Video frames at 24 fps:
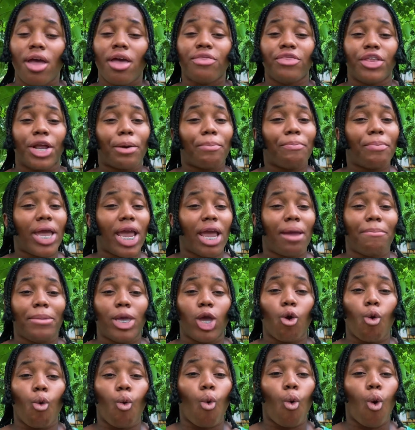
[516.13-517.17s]
They're paying me
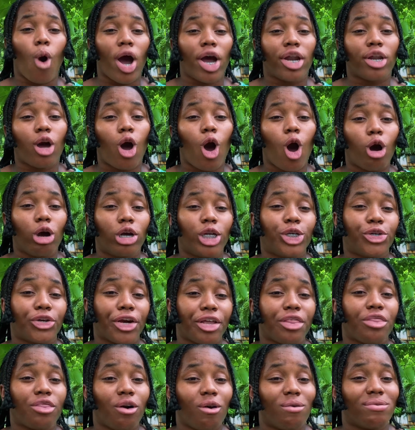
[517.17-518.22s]

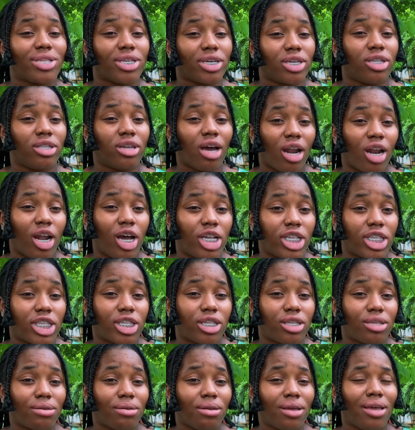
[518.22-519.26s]
$100,000
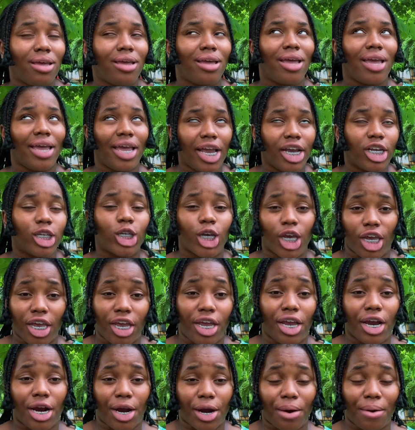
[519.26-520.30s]
each
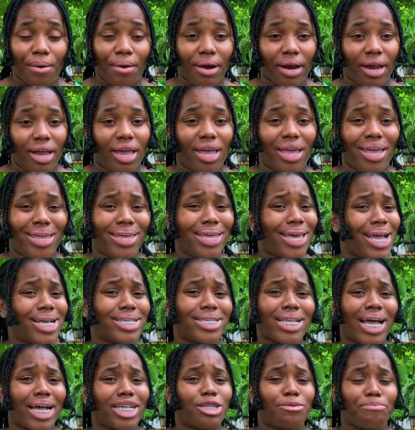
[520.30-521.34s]
year. Yes,
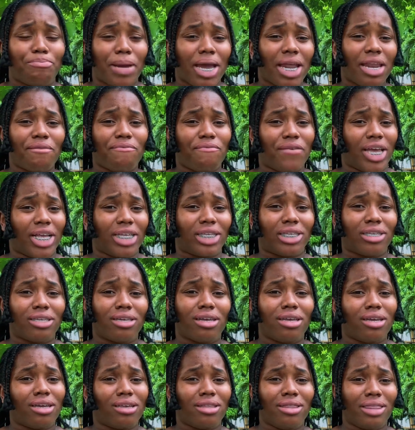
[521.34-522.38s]
that's benefit.
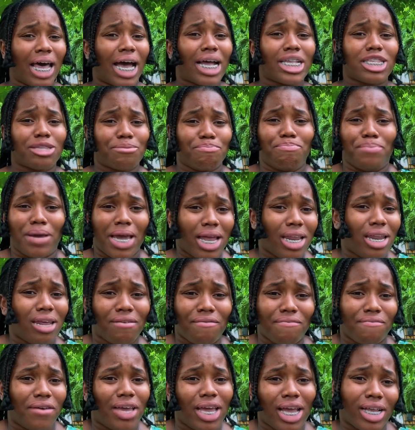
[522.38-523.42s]
That's
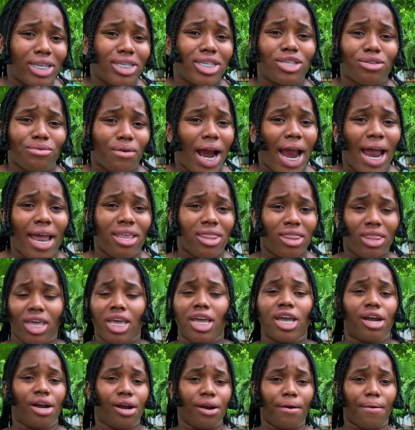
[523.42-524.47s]
benefits right
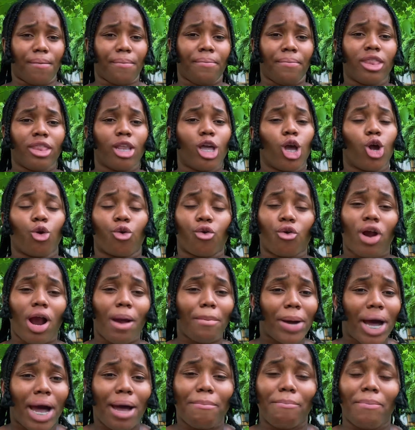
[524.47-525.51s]
there.
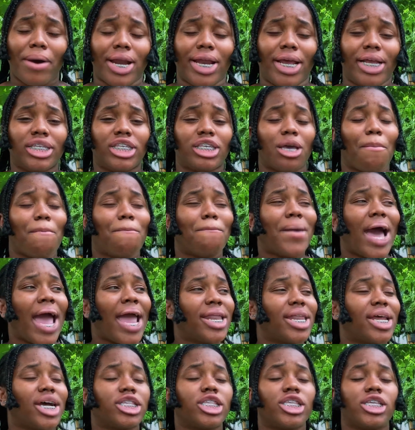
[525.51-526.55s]
Grab and pan it. You
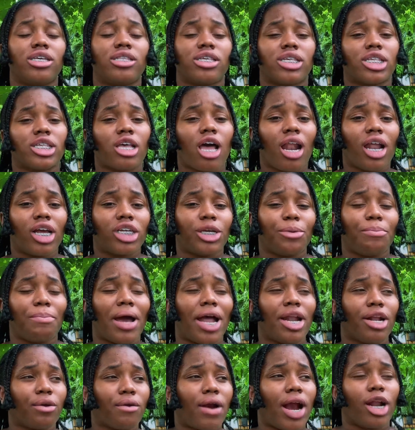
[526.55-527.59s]
might not see the scholarship
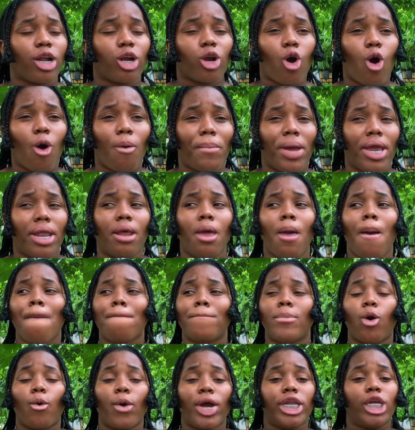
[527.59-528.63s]
and grant coming,
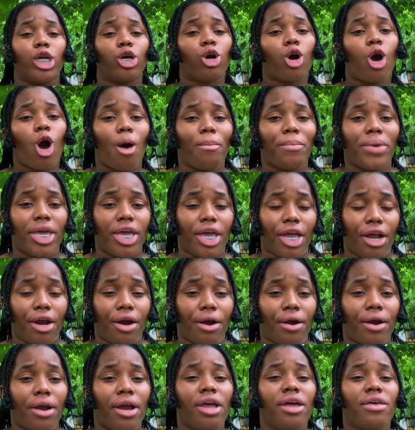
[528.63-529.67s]
but when you come
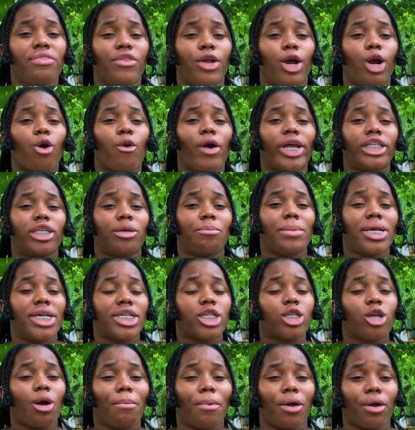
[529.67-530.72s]
here, there are going to be
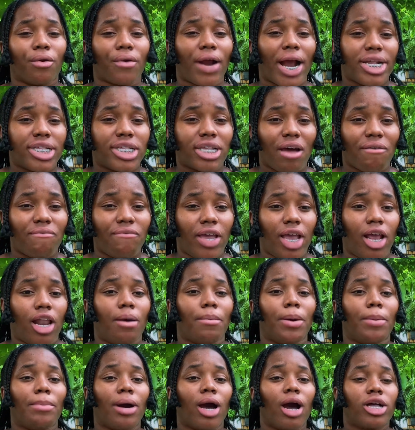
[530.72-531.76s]
some grants
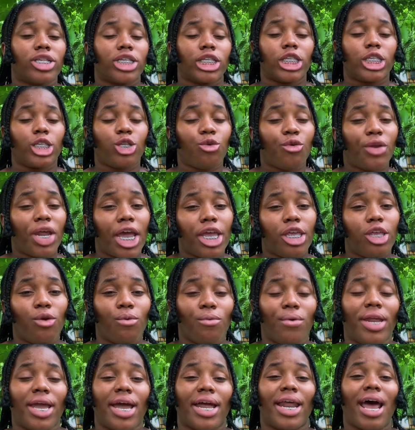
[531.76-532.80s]
available because the student
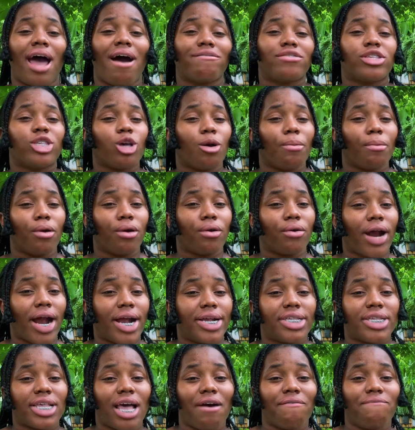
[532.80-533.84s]
union have some
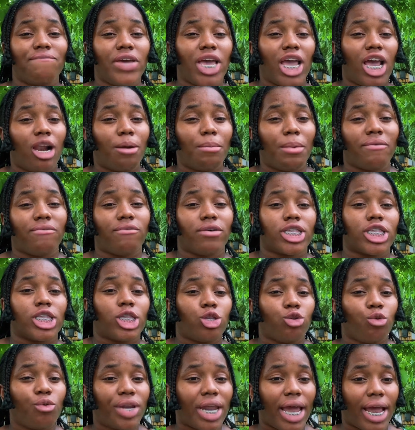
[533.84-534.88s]
grants available for
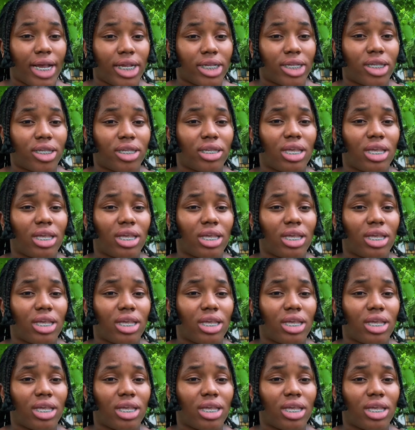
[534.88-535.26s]
students.